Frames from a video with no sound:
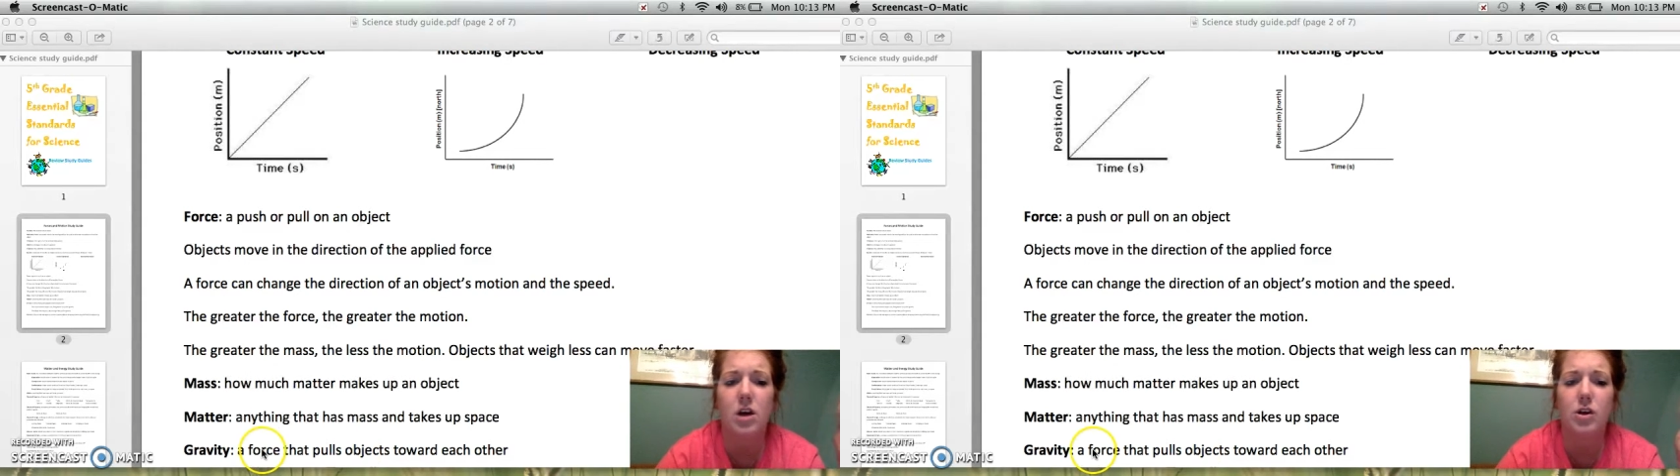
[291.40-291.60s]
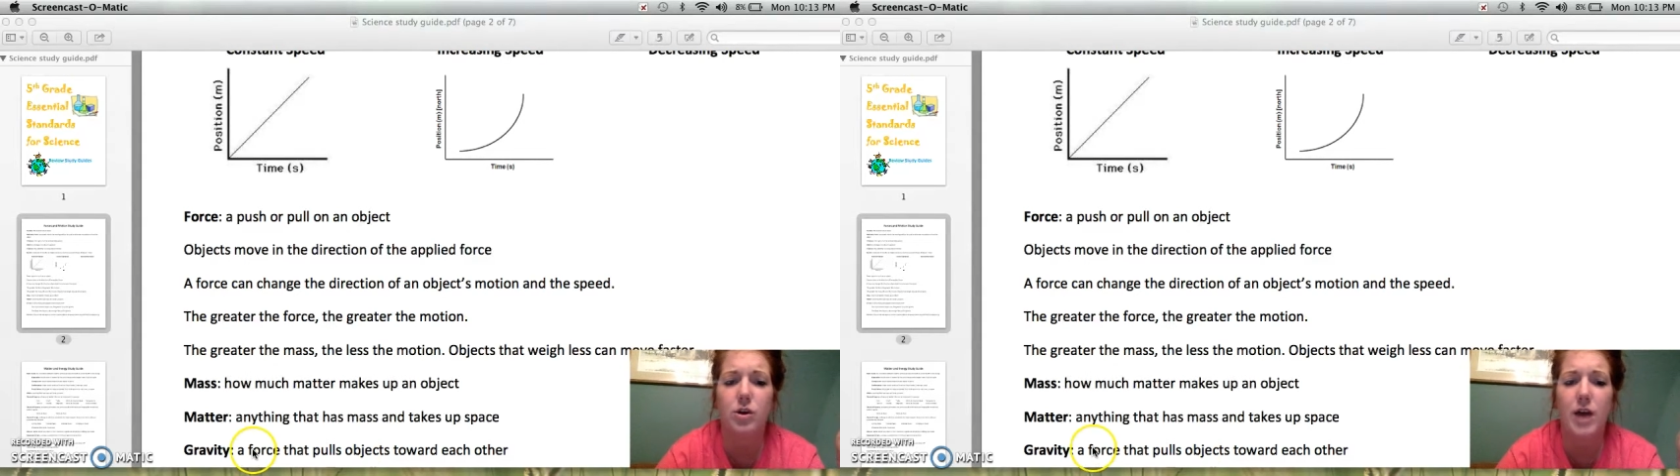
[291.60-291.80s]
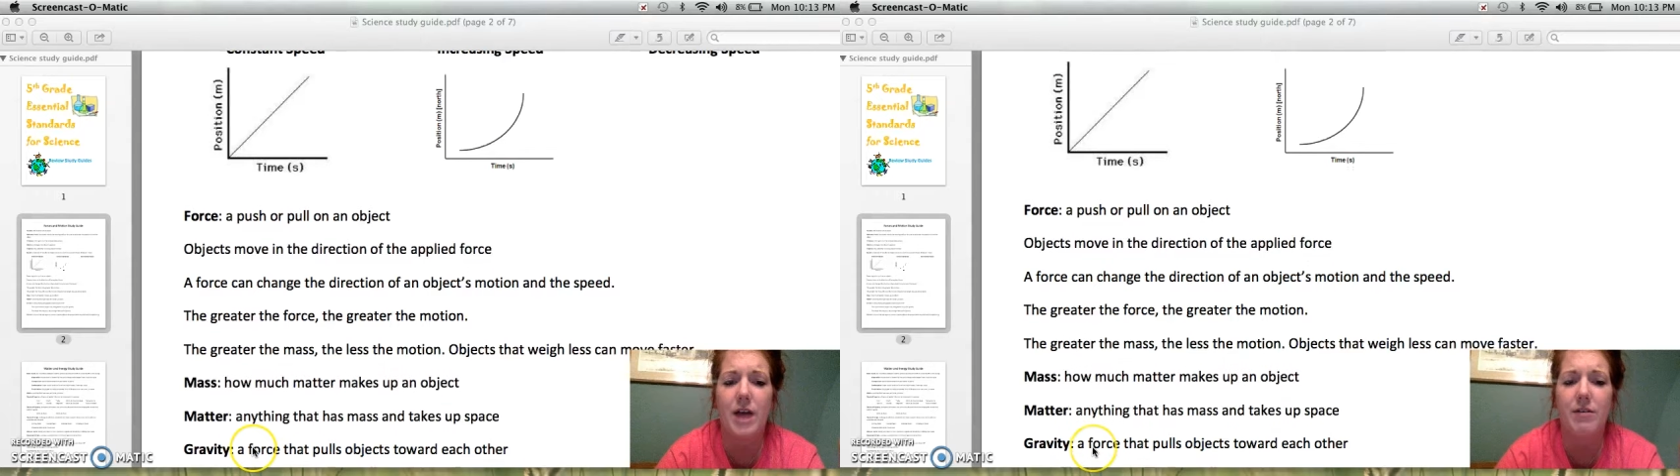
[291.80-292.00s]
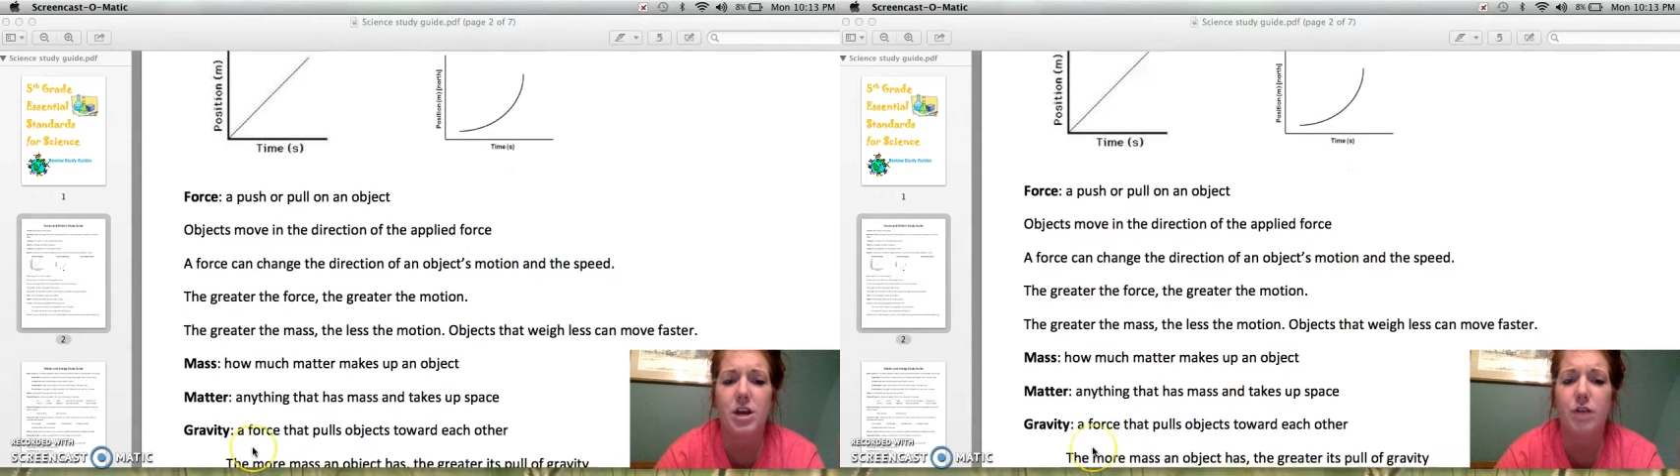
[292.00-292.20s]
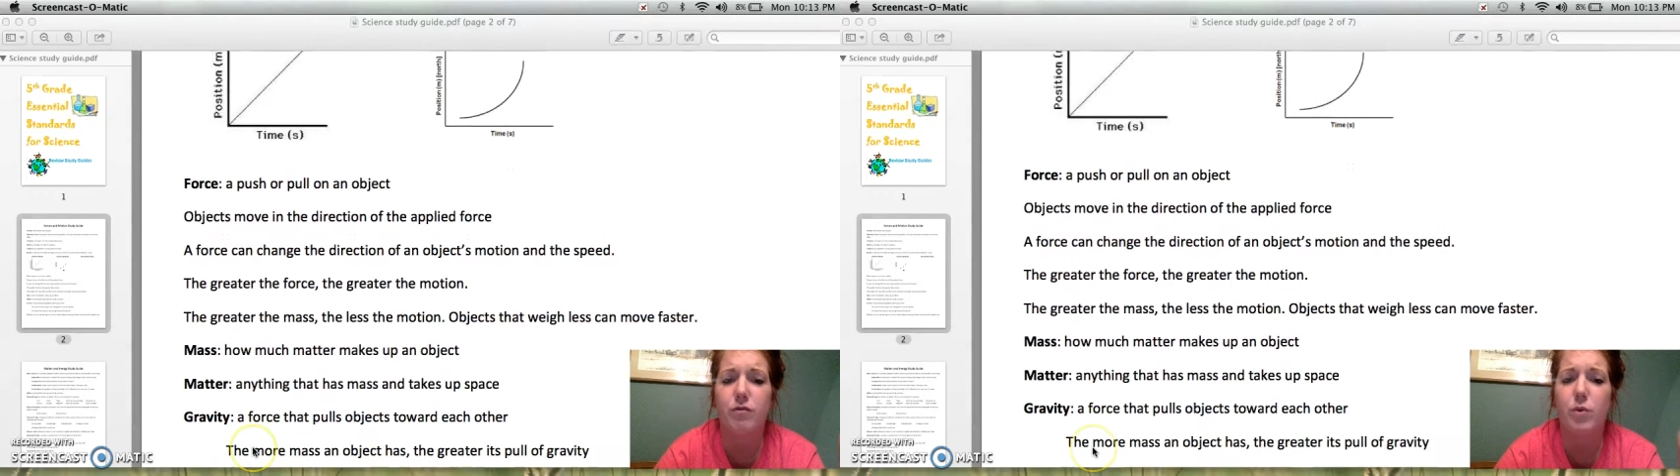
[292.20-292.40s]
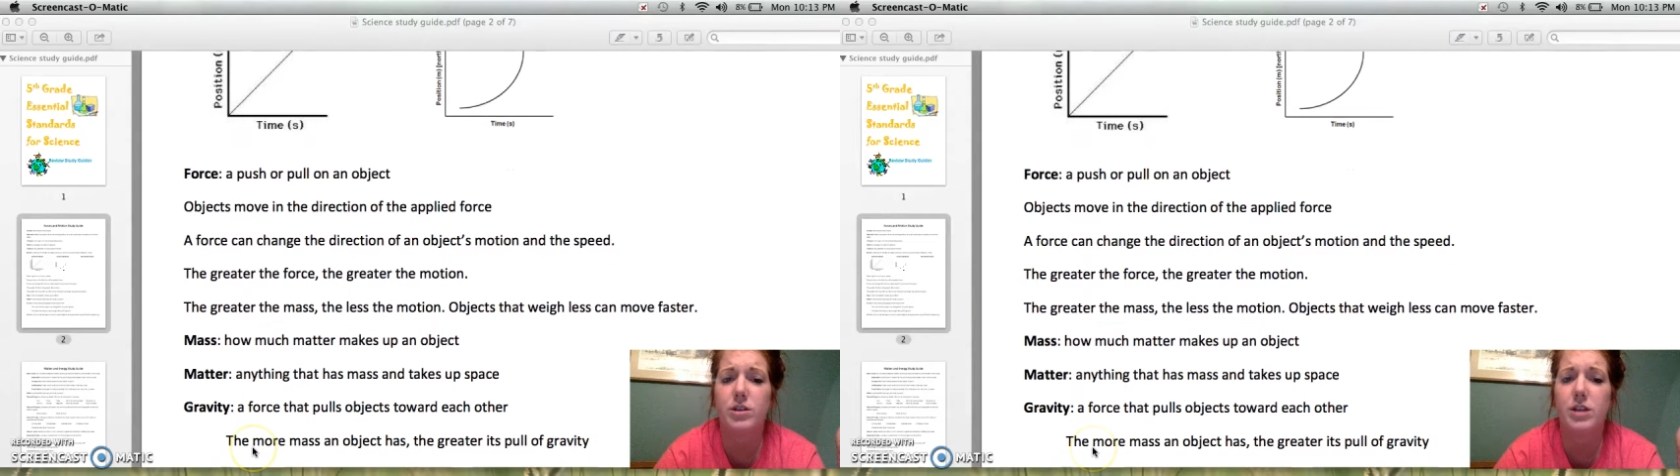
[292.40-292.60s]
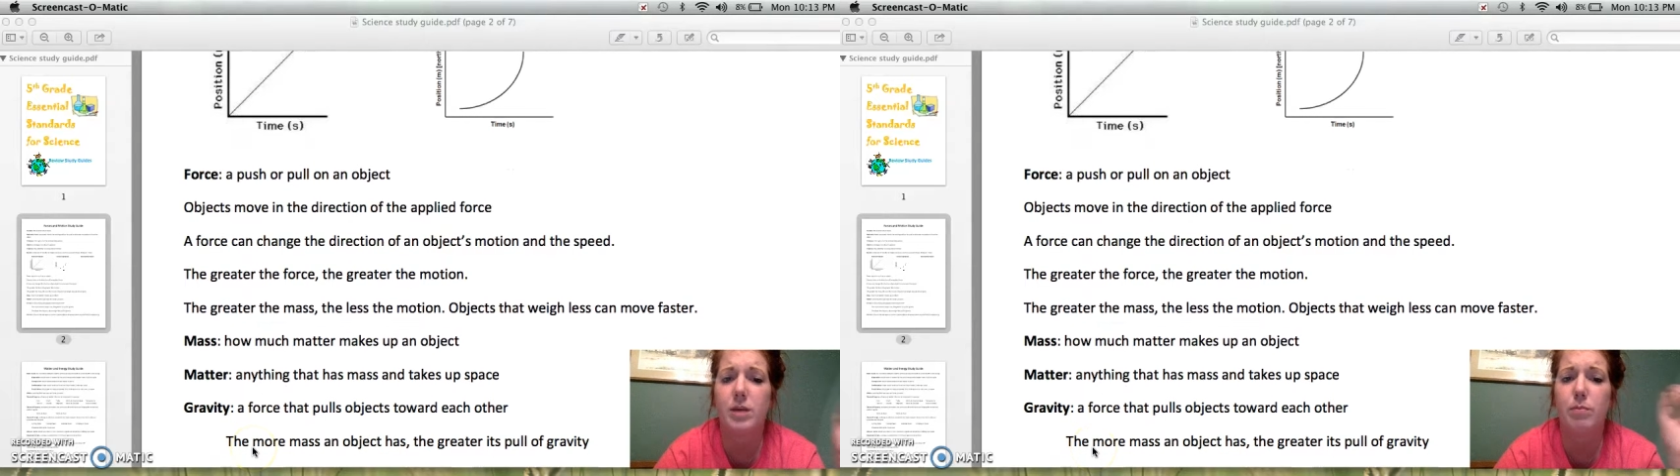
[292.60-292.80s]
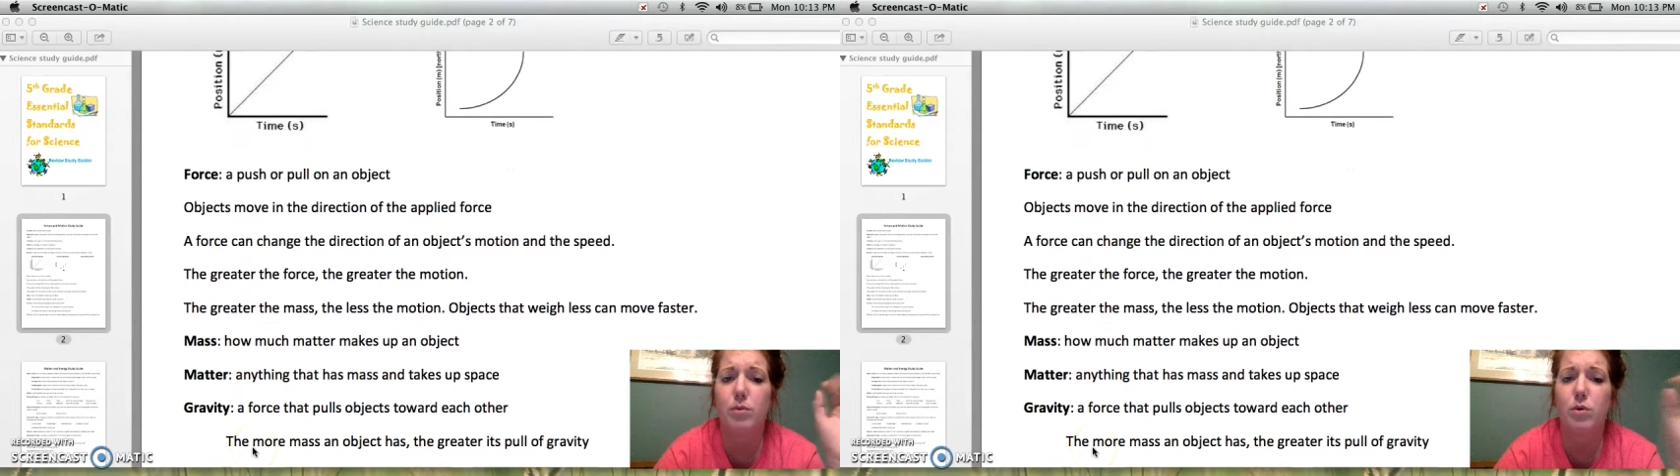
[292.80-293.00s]
Gravity, a force
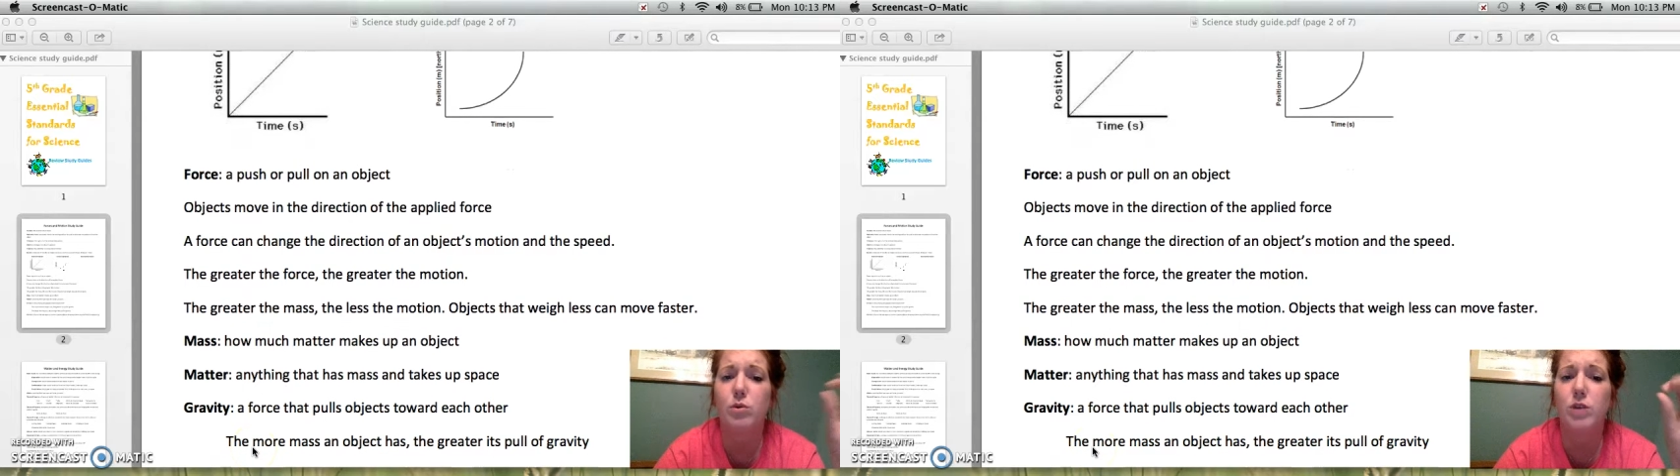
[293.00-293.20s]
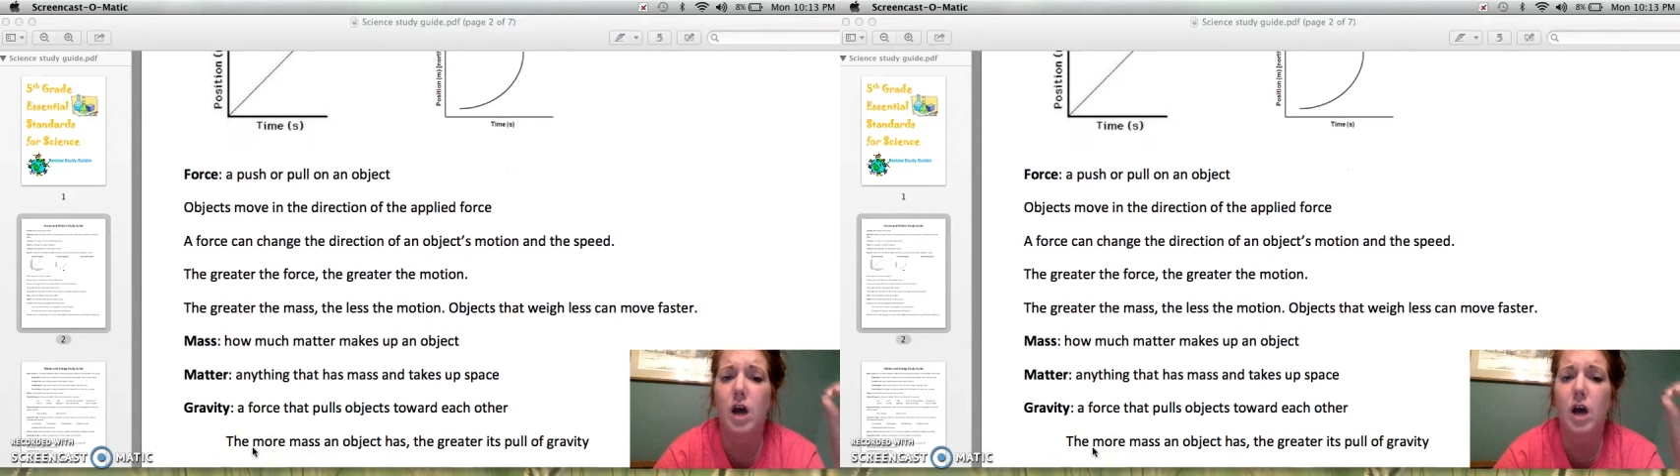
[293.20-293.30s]
that pulls